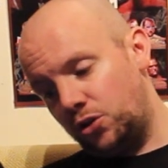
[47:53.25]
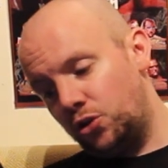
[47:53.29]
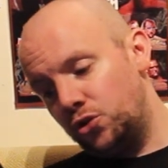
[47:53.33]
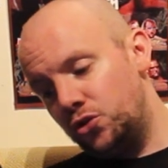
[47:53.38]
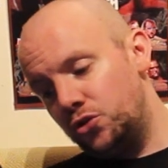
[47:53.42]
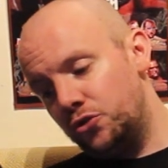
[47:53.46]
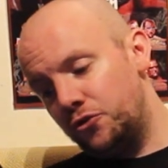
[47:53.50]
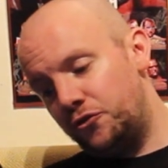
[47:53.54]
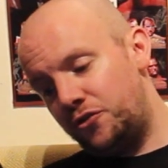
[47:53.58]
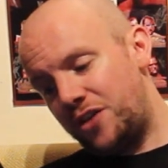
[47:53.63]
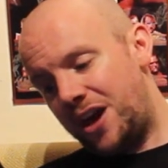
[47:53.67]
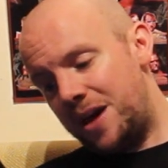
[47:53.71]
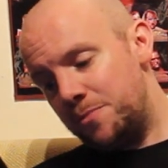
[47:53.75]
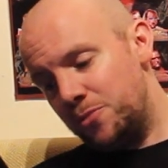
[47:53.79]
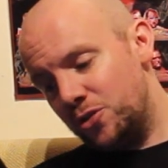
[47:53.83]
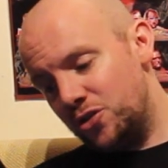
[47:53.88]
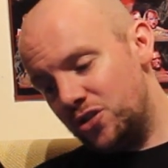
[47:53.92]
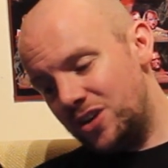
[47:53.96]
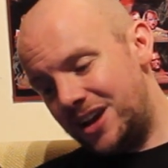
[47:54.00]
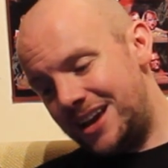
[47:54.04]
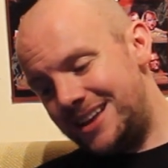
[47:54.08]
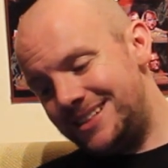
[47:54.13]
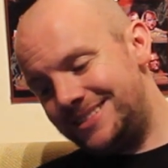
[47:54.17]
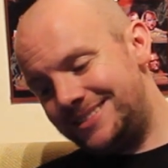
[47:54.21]
On November
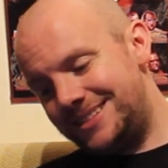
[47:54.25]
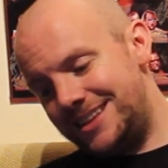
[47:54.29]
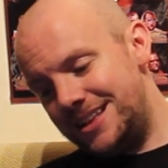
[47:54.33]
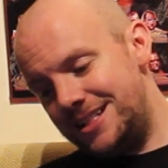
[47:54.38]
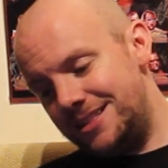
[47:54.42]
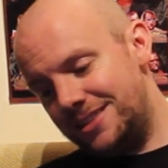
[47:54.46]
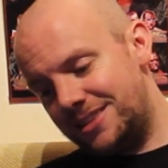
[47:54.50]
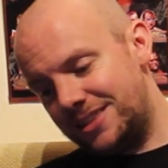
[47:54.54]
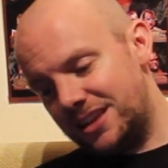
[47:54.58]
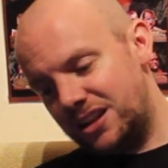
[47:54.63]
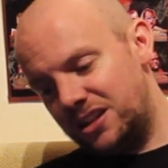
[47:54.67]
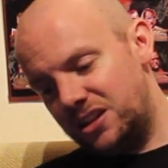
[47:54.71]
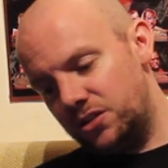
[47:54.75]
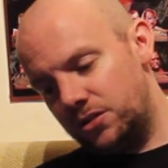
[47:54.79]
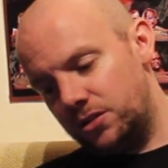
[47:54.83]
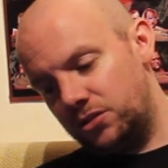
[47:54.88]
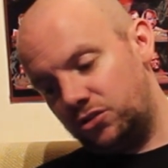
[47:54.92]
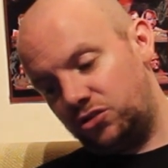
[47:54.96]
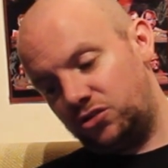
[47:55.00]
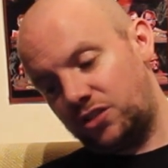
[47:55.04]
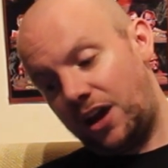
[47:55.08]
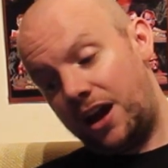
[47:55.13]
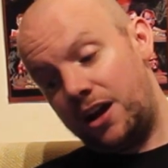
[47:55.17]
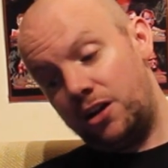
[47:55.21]
19th and
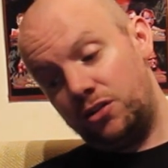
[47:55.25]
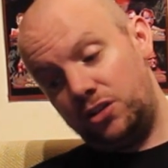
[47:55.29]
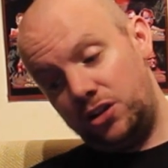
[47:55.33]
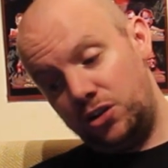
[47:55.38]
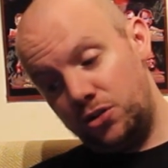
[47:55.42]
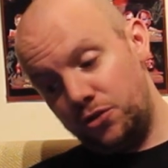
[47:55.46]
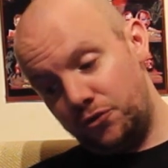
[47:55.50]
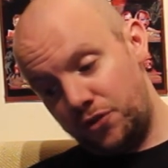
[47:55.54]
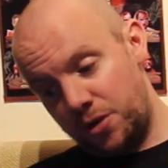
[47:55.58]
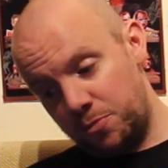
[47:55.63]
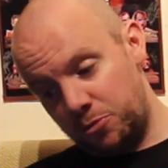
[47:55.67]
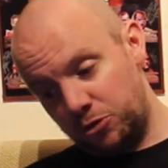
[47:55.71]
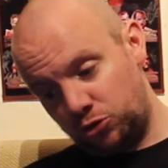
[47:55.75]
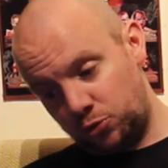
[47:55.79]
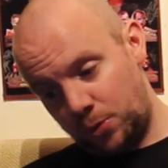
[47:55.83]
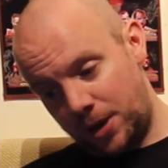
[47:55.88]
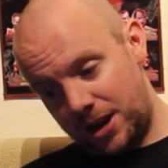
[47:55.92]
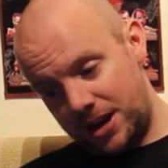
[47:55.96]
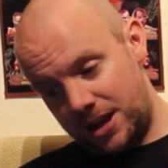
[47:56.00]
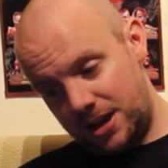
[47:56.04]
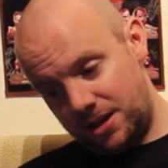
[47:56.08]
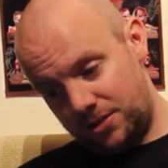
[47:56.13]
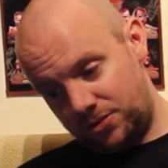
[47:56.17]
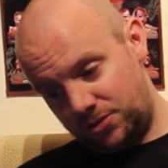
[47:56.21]
Saturday, November
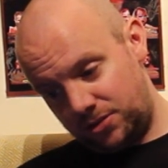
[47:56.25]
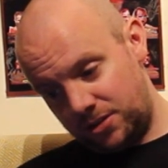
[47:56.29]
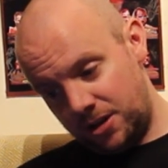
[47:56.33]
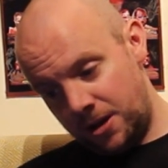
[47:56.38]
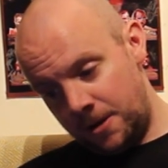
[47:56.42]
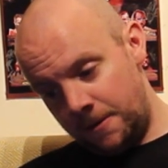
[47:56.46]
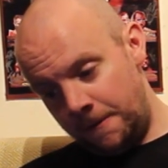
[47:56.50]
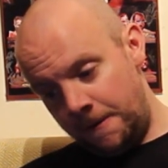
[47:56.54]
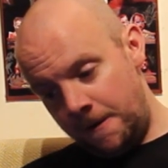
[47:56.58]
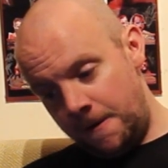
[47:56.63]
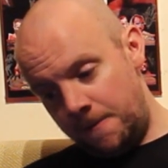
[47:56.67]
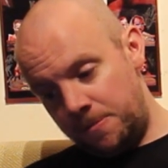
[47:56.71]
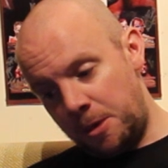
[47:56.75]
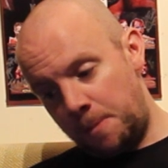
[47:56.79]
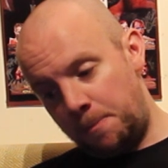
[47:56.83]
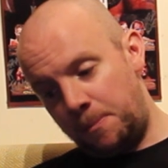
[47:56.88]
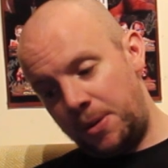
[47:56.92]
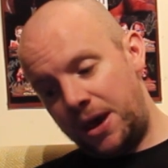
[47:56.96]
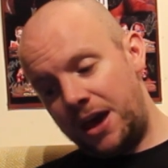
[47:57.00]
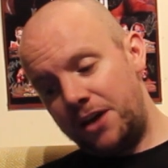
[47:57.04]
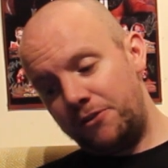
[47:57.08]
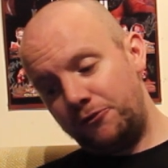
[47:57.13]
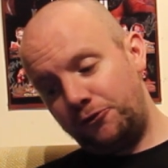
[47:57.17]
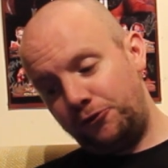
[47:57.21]
20th, the
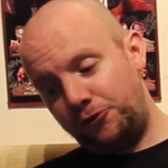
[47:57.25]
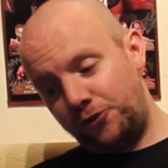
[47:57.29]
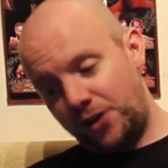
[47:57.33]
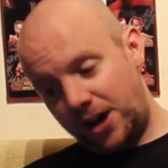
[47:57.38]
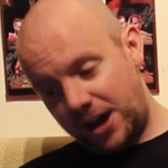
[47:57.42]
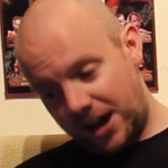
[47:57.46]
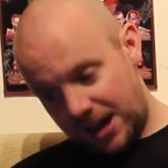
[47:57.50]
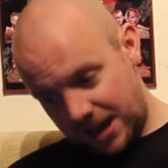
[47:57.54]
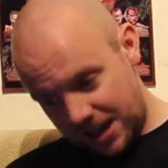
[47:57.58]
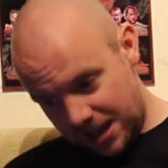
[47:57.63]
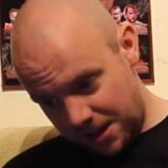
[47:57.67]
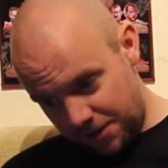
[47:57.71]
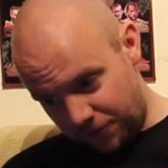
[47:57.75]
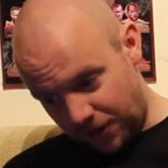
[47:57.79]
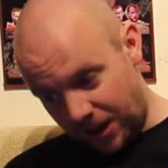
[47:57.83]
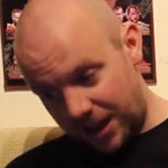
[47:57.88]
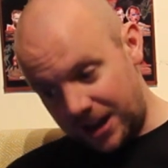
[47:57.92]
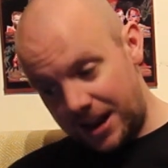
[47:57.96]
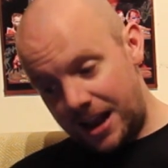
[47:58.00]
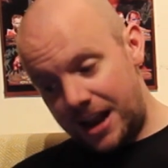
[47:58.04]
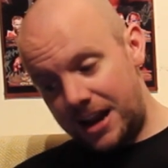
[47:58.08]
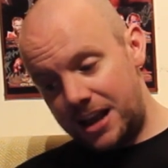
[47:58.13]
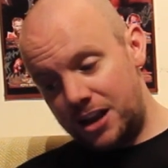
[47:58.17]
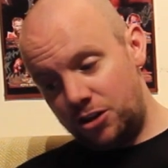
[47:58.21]
Pit 5
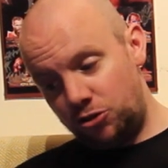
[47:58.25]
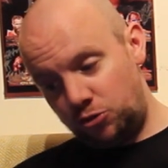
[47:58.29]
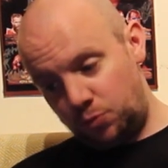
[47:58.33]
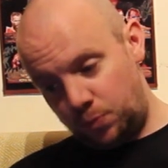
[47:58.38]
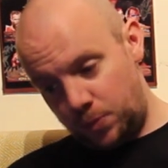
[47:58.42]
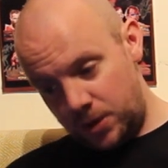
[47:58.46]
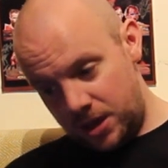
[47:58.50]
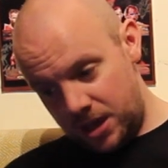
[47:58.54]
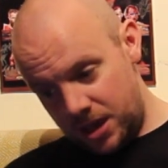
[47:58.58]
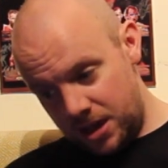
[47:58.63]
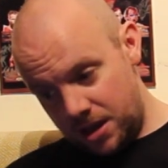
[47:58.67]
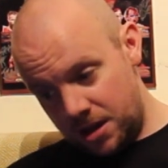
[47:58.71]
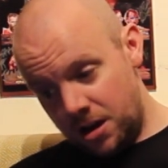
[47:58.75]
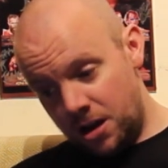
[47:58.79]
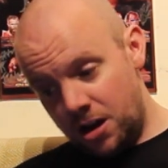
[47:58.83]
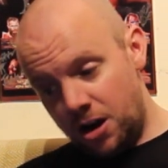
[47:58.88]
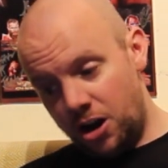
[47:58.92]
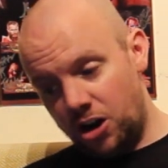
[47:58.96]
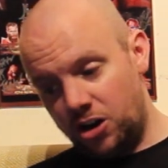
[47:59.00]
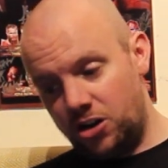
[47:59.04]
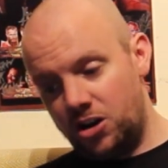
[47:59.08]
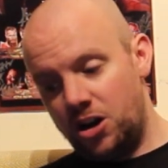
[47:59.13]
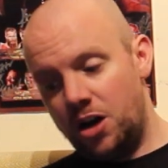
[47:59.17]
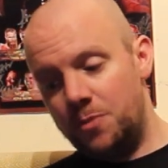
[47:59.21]
and NHB
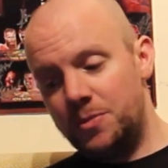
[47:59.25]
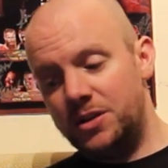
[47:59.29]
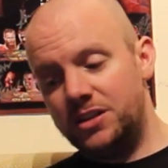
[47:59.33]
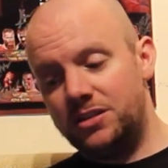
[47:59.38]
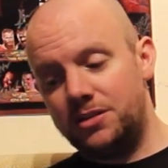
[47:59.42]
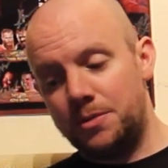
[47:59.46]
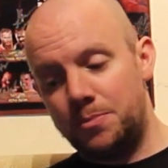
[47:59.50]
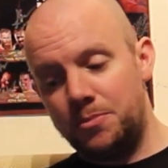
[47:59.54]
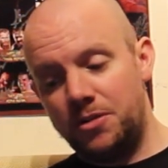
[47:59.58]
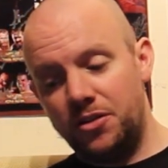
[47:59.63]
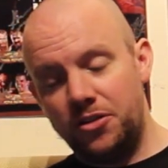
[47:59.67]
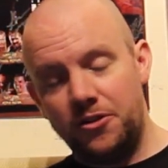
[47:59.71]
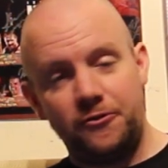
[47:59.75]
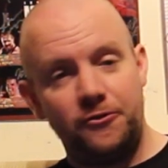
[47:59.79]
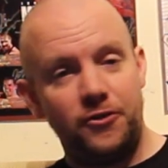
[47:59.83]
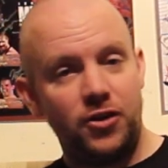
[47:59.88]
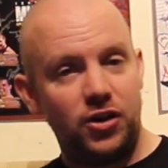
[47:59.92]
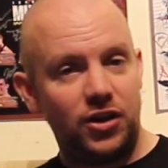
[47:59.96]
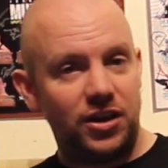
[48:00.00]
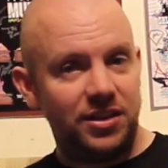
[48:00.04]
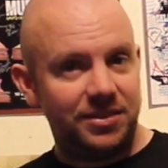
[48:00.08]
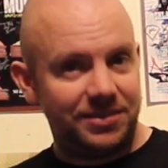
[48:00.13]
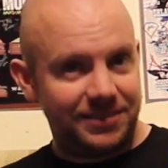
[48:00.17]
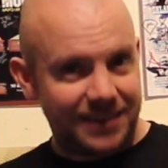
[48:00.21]
are coming to
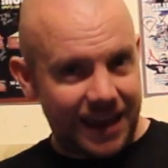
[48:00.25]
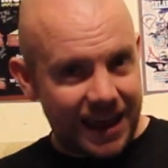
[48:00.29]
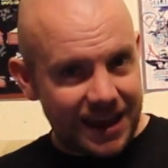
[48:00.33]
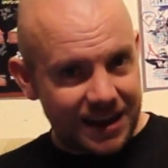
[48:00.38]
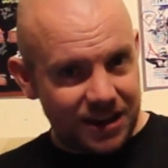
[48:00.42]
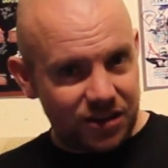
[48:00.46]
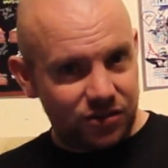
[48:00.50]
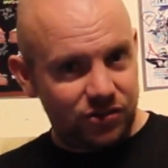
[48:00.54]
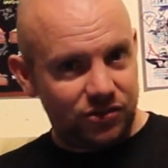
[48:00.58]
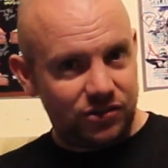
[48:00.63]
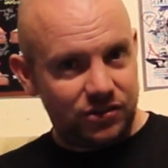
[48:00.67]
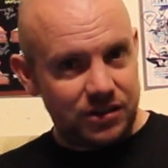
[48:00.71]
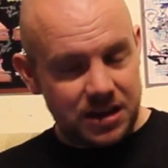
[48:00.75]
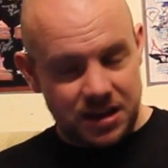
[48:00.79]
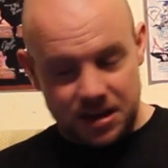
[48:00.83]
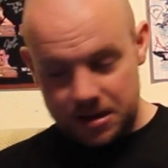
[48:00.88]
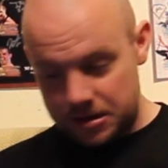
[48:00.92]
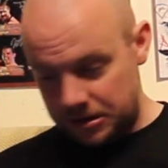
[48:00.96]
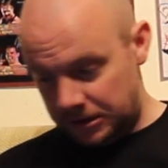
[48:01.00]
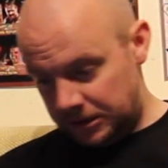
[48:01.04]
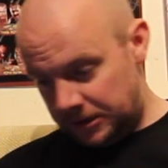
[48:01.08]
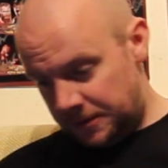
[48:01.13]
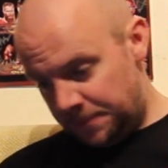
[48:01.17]
motherfucking Tennessee.